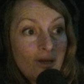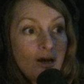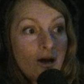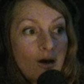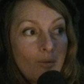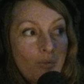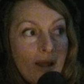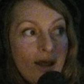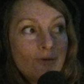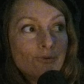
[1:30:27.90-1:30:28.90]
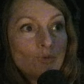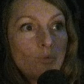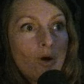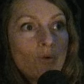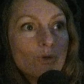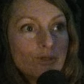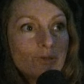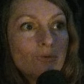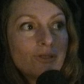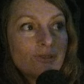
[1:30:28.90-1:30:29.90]
around what we're
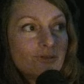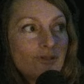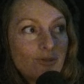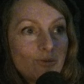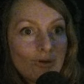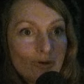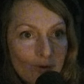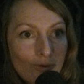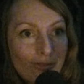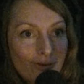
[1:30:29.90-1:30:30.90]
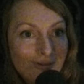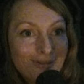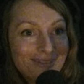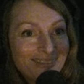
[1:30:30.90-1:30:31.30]
doing to the earth, mm.